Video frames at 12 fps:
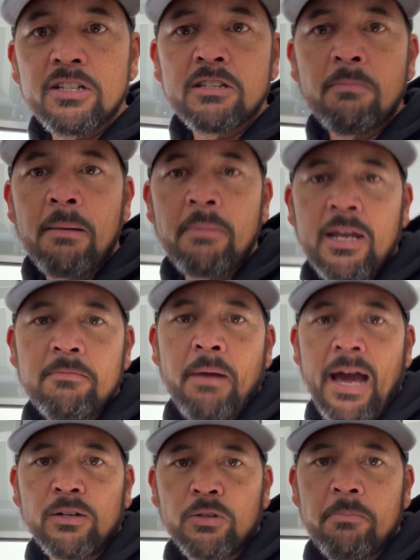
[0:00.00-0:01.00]
it to my main
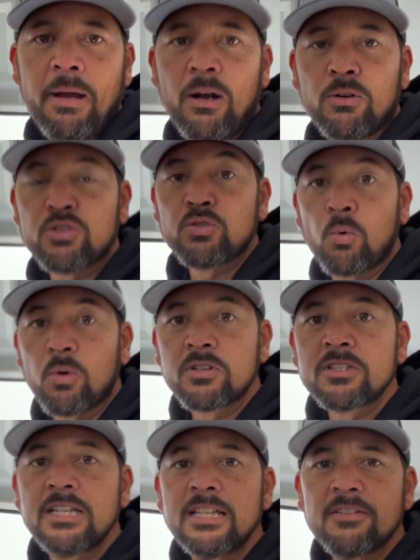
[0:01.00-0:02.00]
battery power
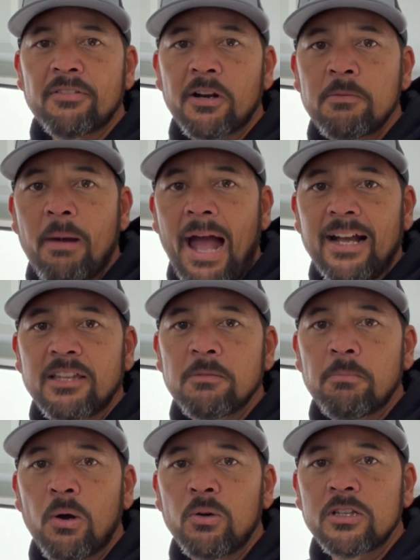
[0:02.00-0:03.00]
source in the very back of the
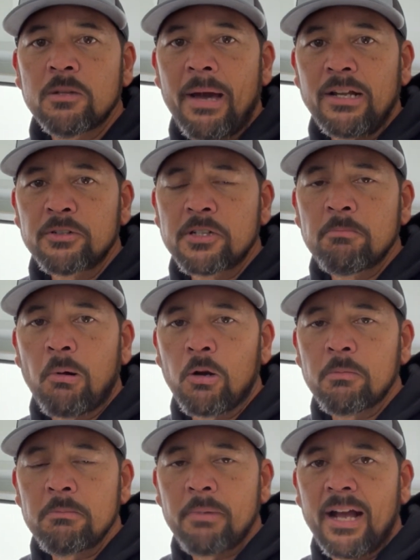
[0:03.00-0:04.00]
boat in the battery
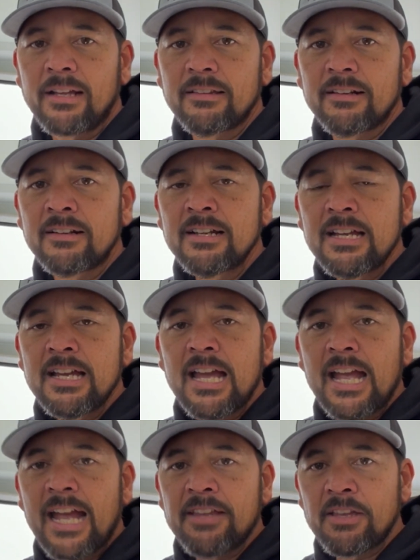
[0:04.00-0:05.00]
compartment back there.
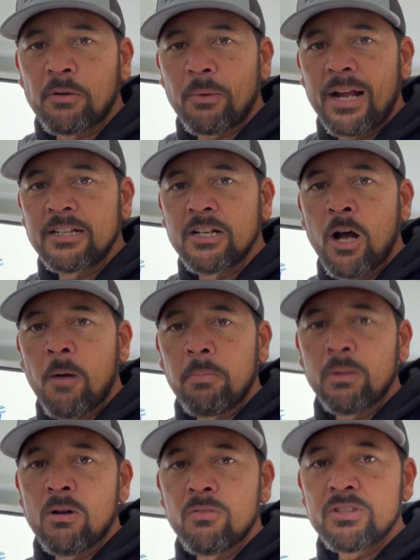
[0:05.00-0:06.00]
And they ran it up
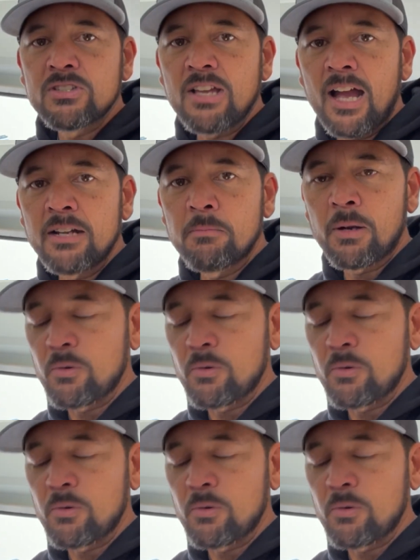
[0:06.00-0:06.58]
along the side of my